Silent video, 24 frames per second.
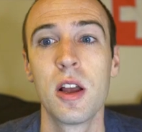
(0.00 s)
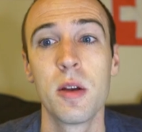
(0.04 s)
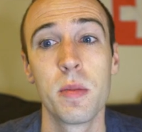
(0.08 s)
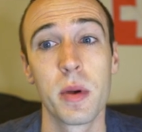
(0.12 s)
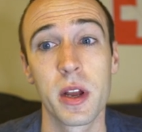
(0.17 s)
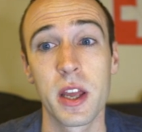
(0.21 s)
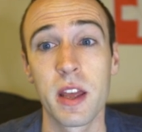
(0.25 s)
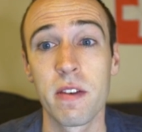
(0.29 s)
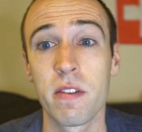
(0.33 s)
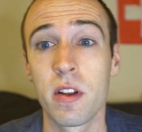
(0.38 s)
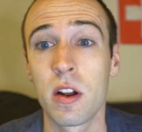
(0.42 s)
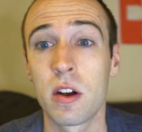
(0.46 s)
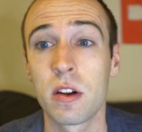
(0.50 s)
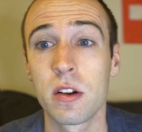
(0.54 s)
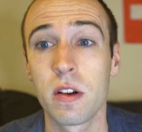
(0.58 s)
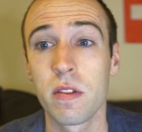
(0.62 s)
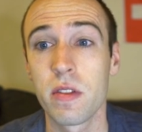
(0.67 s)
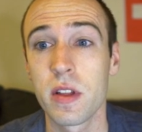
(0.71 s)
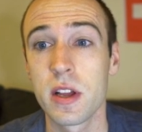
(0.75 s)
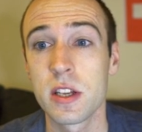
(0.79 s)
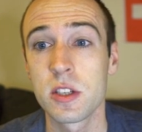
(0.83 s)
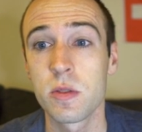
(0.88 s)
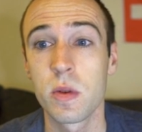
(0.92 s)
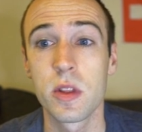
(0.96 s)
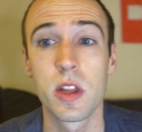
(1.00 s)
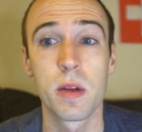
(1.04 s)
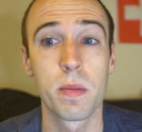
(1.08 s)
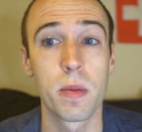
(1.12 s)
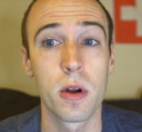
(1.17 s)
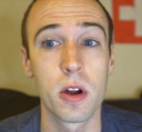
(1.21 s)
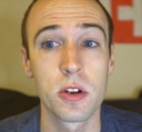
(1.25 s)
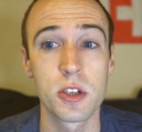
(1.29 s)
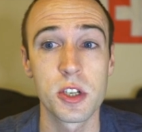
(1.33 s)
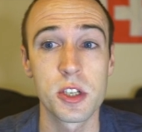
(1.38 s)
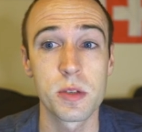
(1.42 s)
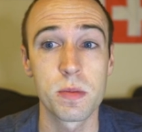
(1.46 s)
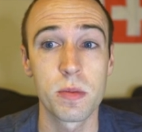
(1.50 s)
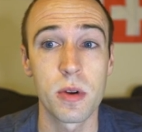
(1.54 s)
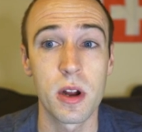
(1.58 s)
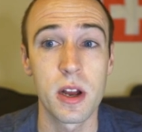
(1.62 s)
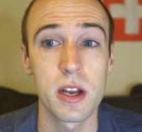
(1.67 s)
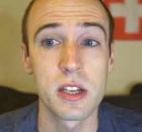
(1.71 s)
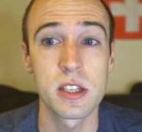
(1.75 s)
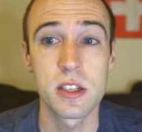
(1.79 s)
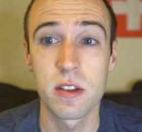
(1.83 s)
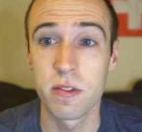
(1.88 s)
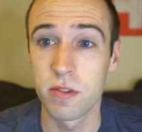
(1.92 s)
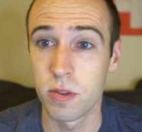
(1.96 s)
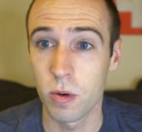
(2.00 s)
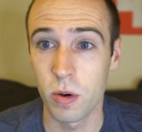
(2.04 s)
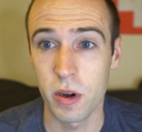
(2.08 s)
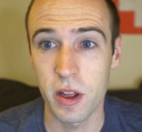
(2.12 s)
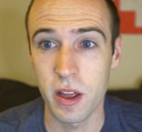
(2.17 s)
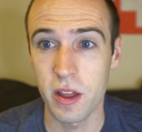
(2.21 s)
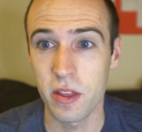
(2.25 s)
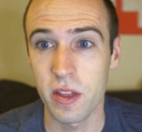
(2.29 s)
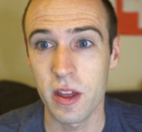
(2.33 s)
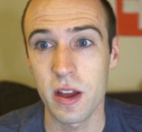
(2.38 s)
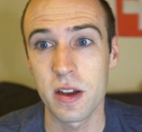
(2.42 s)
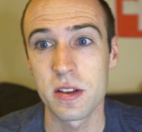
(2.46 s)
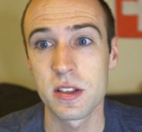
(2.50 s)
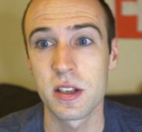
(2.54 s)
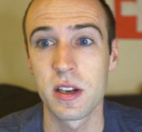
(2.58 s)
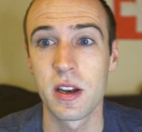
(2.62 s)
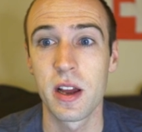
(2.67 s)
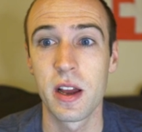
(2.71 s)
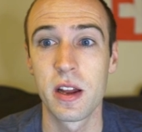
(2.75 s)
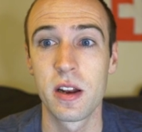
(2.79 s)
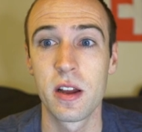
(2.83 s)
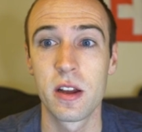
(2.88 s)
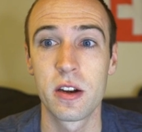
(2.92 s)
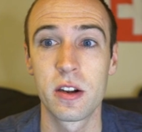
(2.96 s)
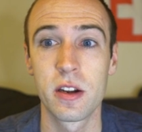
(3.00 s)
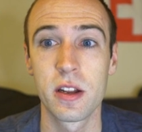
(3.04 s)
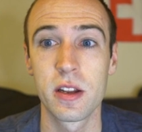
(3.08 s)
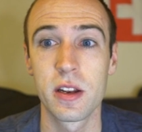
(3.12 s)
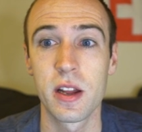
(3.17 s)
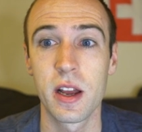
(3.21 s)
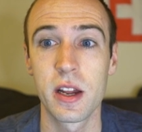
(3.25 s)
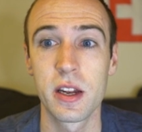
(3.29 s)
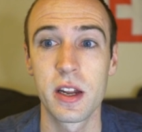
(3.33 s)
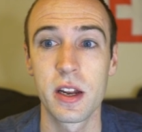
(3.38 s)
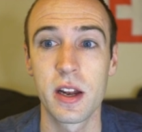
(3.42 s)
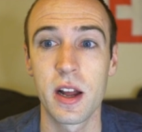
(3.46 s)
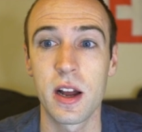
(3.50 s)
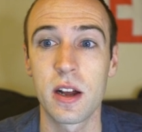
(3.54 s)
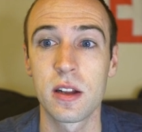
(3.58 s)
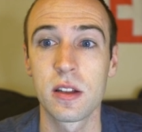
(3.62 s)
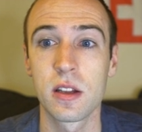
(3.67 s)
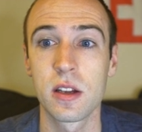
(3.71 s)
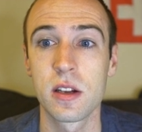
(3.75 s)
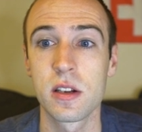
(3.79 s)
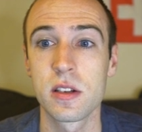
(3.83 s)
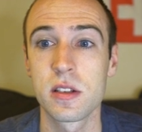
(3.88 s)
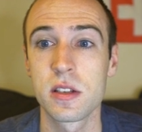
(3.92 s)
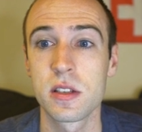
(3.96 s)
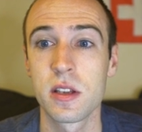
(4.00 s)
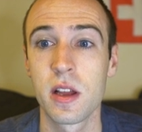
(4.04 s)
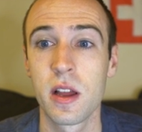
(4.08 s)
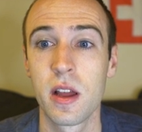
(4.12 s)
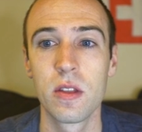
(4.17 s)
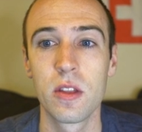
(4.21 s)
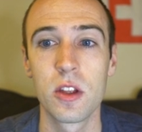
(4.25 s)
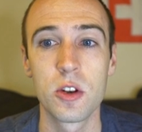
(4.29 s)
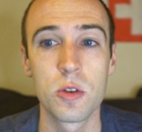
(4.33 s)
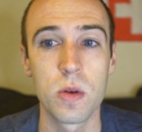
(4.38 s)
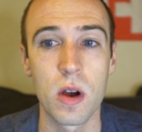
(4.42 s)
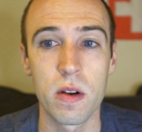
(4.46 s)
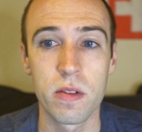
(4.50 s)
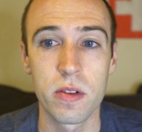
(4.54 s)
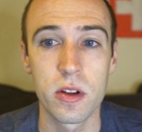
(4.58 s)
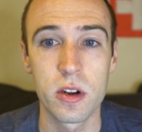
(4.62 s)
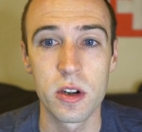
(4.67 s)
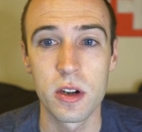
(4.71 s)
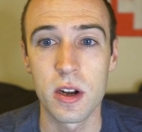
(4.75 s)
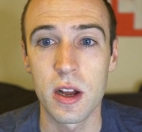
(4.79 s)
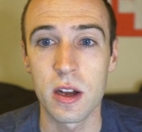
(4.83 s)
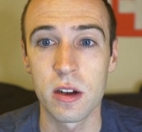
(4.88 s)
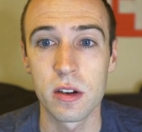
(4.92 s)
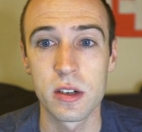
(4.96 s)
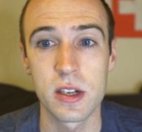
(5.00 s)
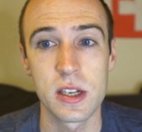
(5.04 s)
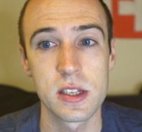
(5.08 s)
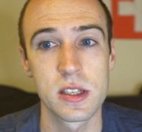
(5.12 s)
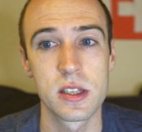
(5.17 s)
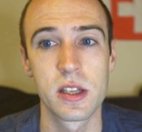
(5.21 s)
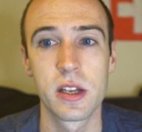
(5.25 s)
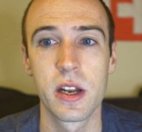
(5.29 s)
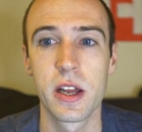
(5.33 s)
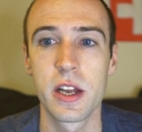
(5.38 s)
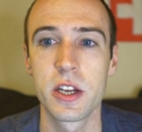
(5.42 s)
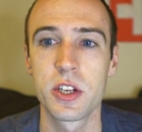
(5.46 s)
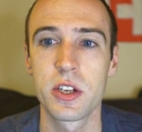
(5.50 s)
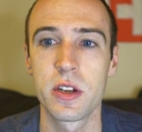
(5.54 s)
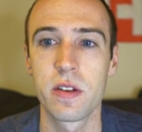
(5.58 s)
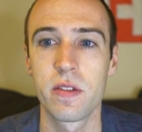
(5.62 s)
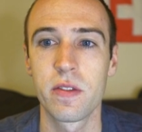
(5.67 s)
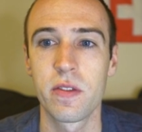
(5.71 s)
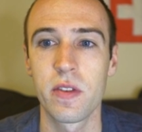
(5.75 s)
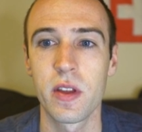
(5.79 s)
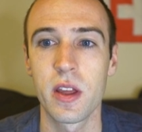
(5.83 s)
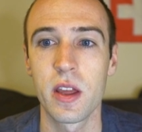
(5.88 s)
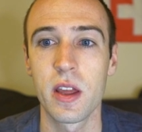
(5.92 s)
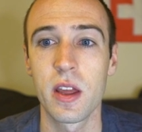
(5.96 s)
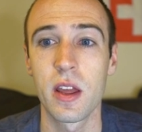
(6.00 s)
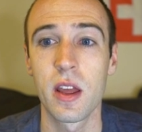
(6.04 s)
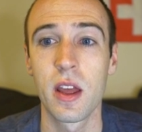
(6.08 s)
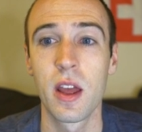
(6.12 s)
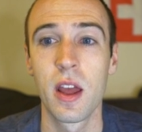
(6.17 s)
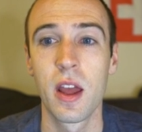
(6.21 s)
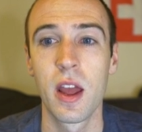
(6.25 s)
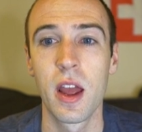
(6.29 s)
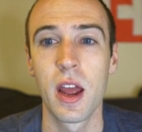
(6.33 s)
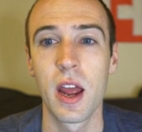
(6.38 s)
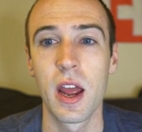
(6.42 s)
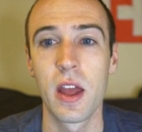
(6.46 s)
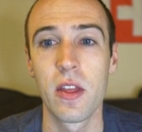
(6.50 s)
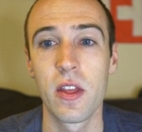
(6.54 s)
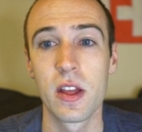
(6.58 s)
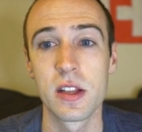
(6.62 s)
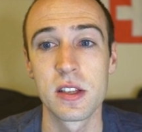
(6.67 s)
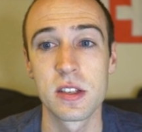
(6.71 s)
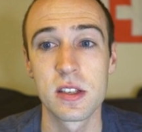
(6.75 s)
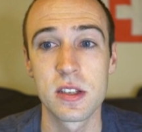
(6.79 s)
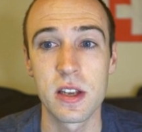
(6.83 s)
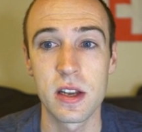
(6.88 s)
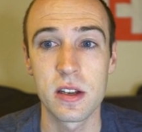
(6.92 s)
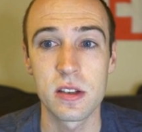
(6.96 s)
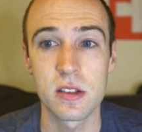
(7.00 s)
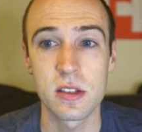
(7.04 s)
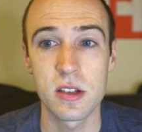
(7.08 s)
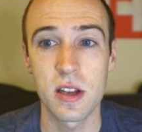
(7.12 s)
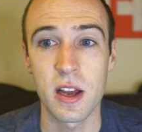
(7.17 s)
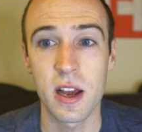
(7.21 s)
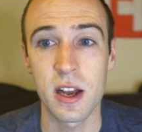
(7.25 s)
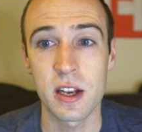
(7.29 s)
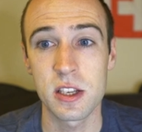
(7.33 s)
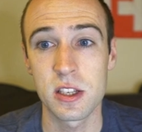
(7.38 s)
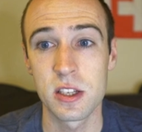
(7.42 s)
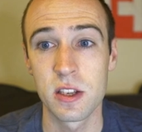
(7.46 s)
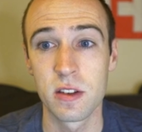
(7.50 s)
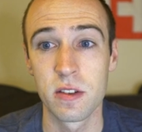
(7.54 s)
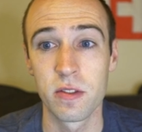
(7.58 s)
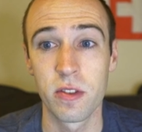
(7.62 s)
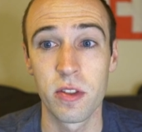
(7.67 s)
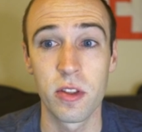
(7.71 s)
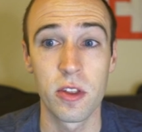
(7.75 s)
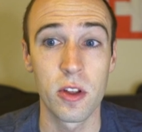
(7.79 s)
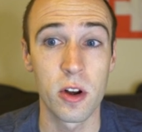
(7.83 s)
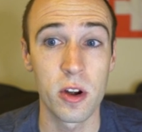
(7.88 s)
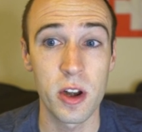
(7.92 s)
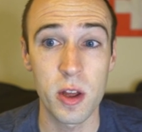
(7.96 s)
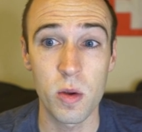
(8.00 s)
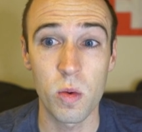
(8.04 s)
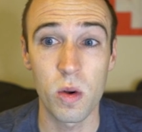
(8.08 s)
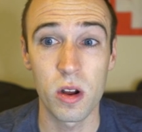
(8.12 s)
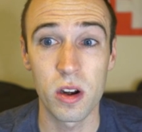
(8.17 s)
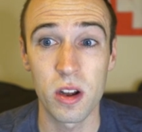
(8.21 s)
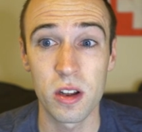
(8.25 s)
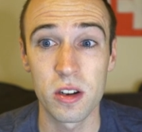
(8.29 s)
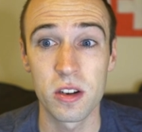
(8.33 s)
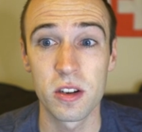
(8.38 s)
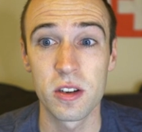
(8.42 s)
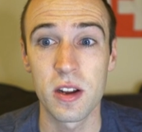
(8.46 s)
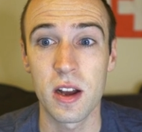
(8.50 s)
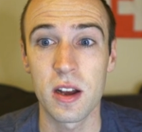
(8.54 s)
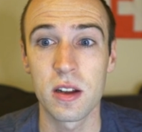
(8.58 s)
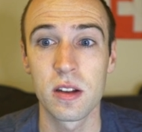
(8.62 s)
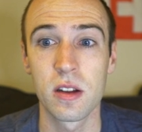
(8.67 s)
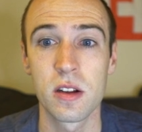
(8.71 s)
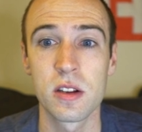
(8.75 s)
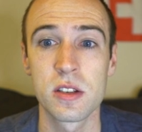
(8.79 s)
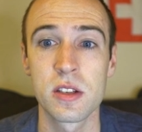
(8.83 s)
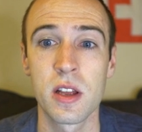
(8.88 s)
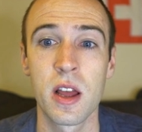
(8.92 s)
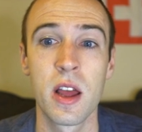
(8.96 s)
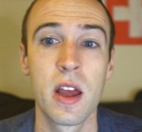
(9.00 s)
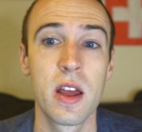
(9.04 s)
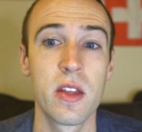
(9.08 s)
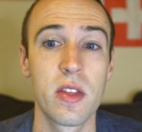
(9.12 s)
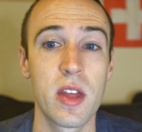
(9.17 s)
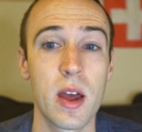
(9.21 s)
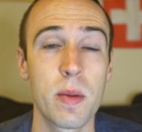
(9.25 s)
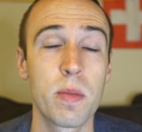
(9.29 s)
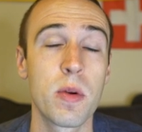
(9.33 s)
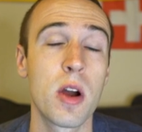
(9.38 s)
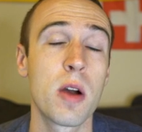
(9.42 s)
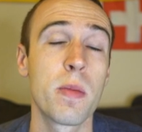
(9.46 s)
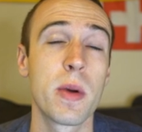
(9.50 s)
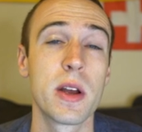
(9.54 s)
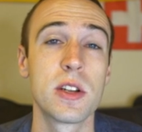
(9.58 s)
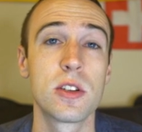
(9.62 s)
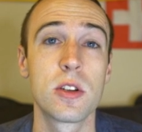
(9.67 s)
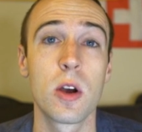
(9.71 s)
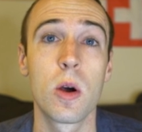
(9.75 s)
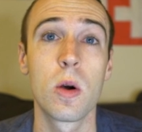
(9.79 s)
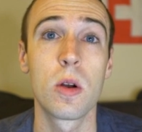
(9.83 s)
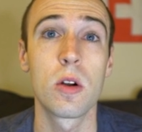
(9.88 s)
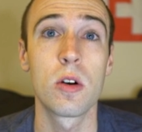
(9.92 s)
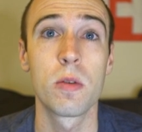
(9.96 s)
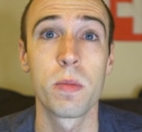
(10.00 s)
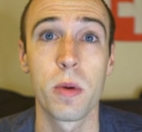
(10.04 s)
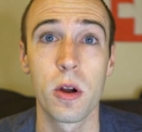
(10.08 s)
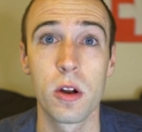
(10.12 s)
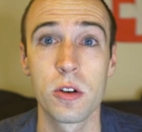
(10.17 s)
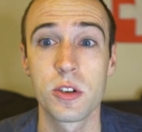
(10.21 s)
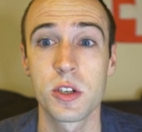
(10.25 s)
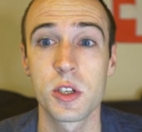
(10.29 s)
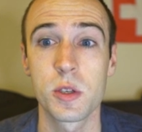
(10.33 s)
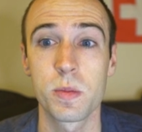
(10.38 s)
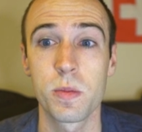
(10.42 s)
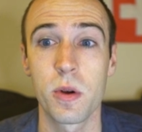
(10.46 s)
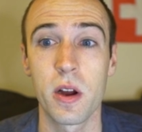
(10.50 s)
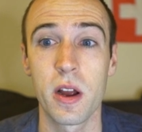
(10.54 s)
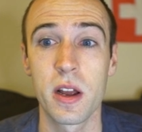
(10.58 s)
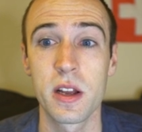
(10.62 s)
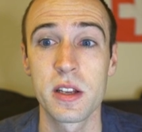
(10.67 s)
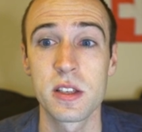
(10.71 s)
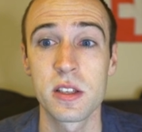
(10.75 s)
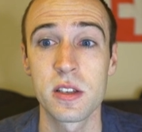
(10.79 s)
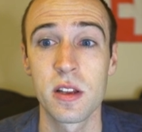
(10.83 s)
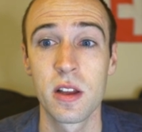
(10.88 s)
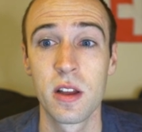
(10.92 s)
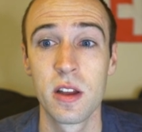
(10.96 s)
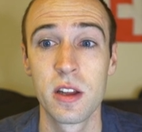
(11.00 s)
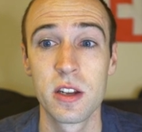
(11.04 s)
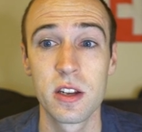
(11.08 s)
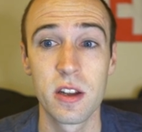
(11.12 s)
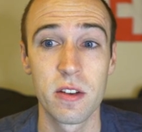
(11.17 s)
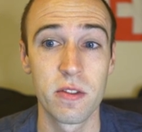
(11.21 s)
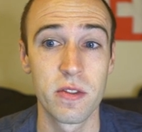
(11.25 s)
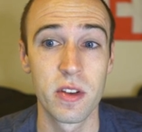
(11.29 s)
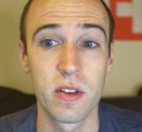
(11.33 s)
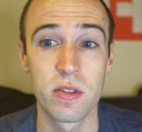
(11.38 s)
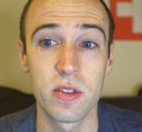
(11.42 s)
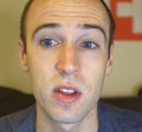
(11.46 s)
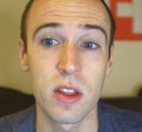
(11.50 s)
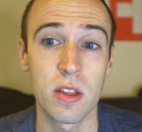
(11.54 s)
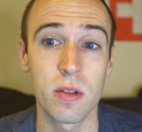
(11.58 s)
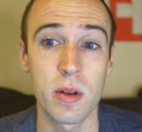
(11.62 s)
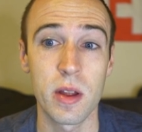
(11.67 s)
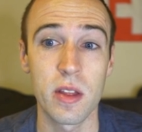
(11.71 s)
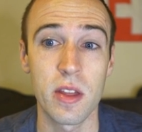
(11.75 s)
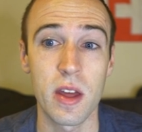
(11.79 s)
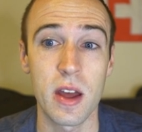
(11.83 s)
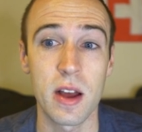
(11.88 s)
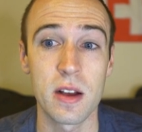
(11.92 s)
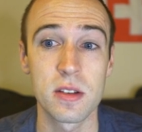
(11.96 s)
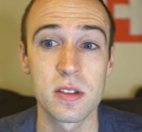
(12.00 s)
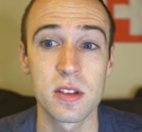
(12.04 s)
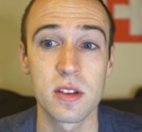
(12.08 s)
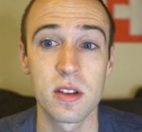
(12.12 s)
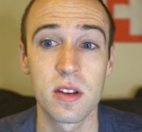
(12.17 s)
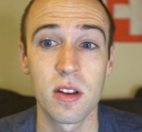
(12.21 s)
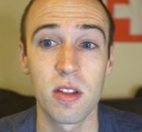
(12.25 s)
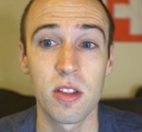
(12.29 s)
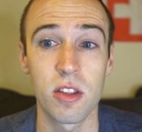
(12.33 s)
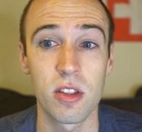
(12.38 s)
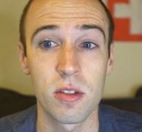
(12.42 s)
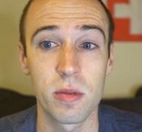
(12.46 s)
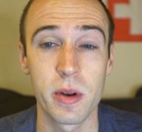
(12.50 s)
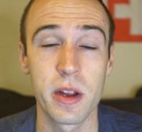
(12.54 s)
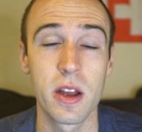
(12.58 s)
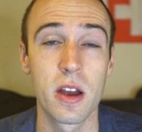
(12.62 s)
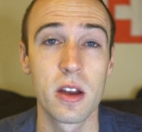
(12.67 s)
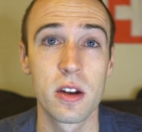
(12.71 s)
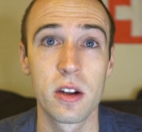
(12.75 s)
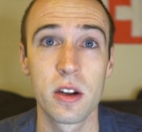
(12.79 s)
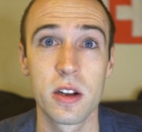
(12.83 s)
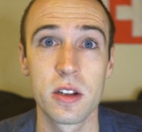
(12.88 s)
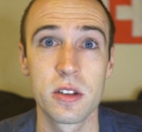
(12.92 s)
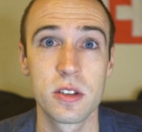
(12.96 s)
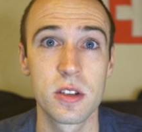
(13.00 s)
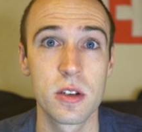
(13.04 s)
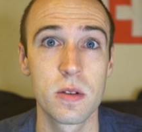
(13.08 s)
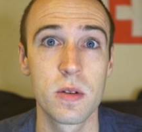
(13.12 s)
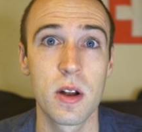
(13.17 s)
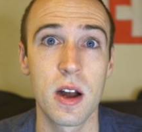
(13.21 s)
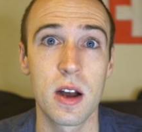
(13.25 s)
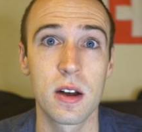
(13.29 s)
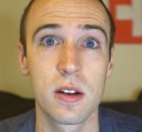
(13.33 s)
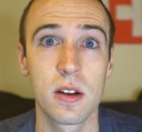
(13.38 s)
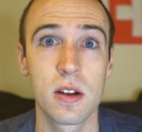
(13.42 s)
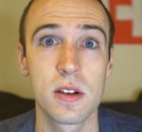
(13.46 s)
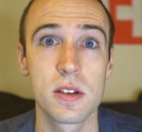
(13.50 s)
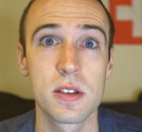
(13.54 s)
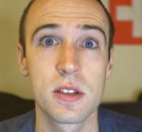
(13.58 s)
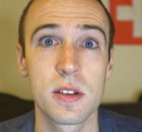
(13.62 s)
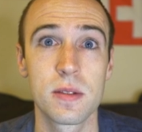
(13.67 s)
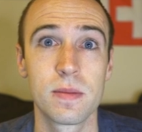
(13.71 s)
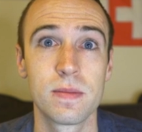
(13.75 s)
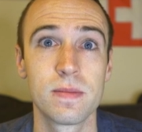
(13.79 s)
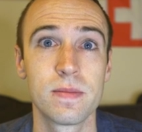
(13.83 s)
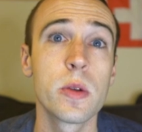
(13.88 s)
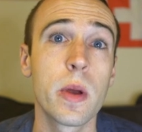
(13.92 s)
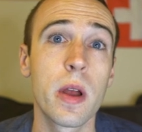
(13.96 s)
But given all of this, with the purchase price of $48,990, the $1,200 destination fee, and then sales tax of $3,100, that brought my total purchase price to $53,302.